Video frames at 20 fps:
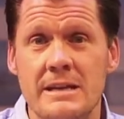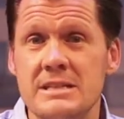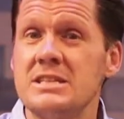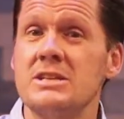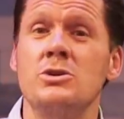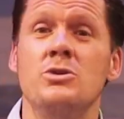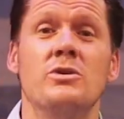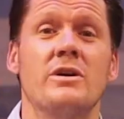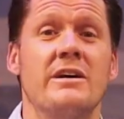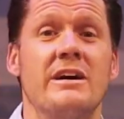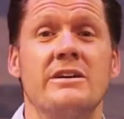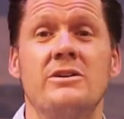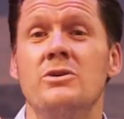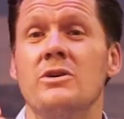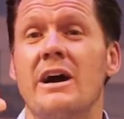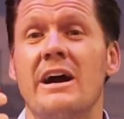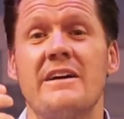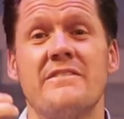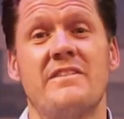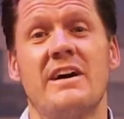It's in who
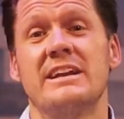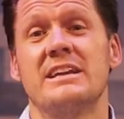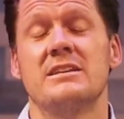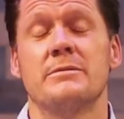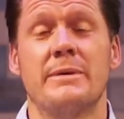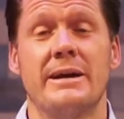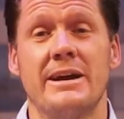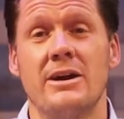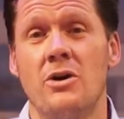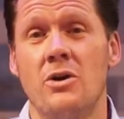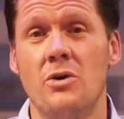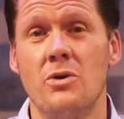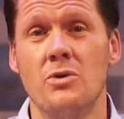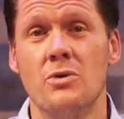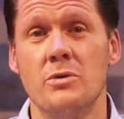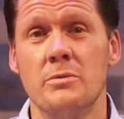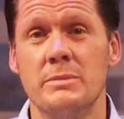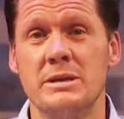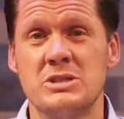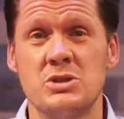I invite into my
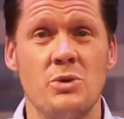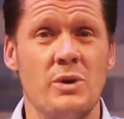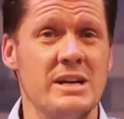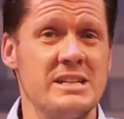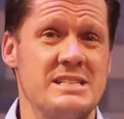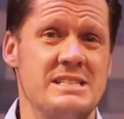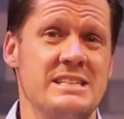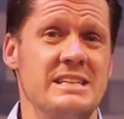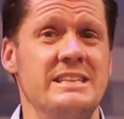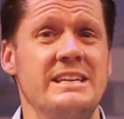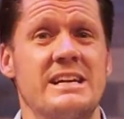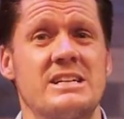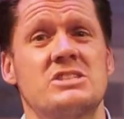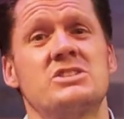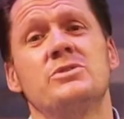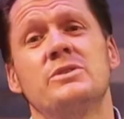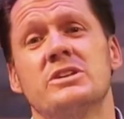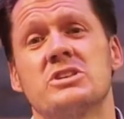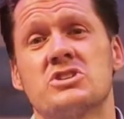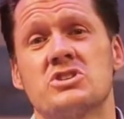home. It's who I sit
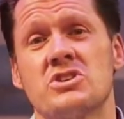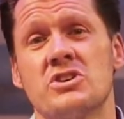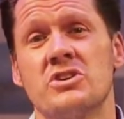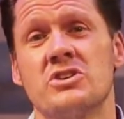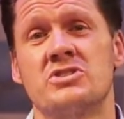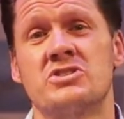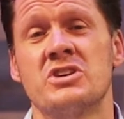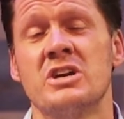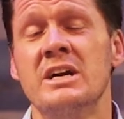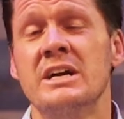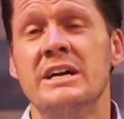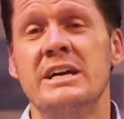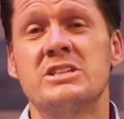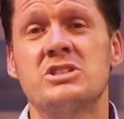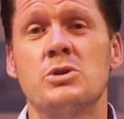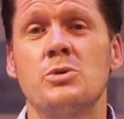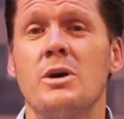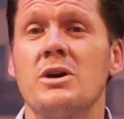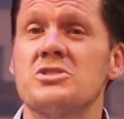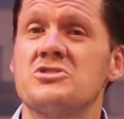next to at church.
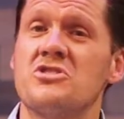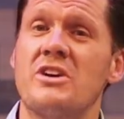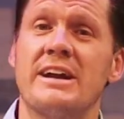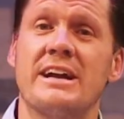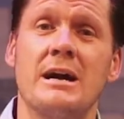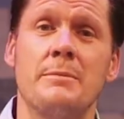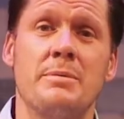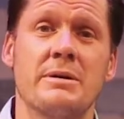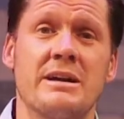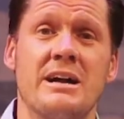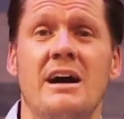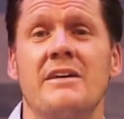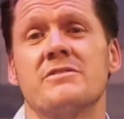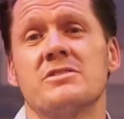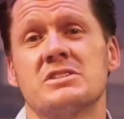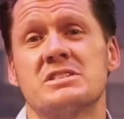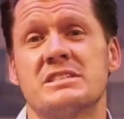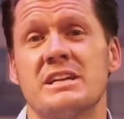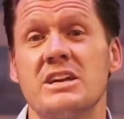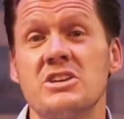It's who I'll strike up a
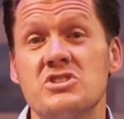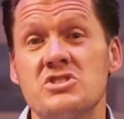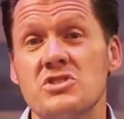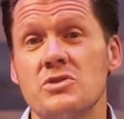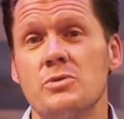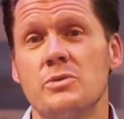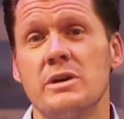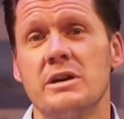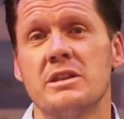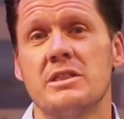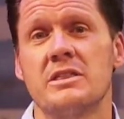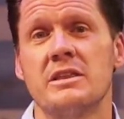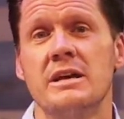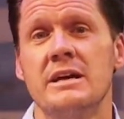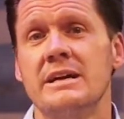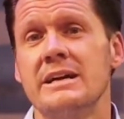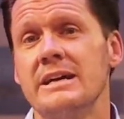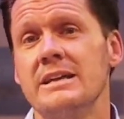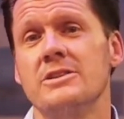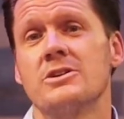conversation with
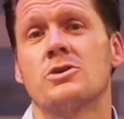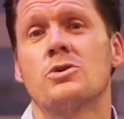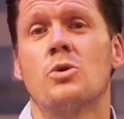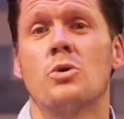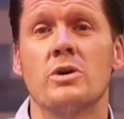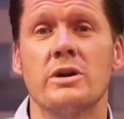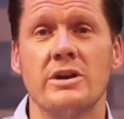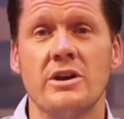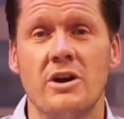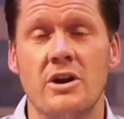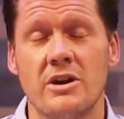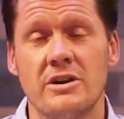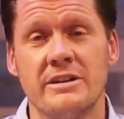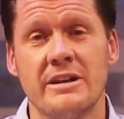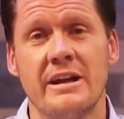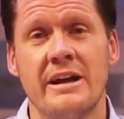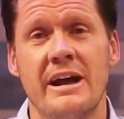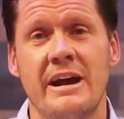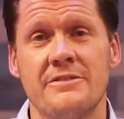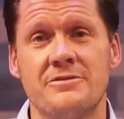in the
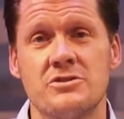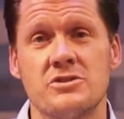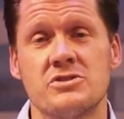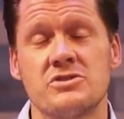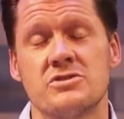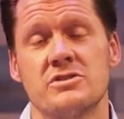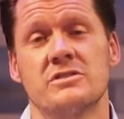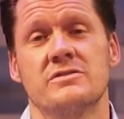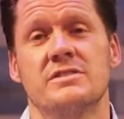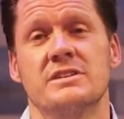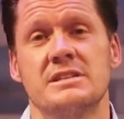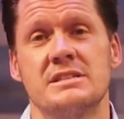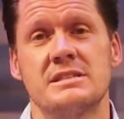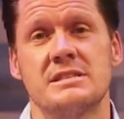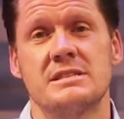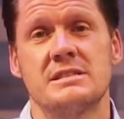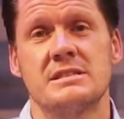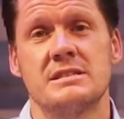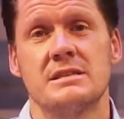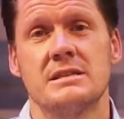courtyard after
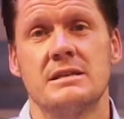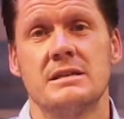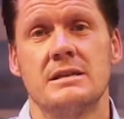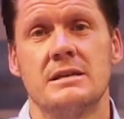service.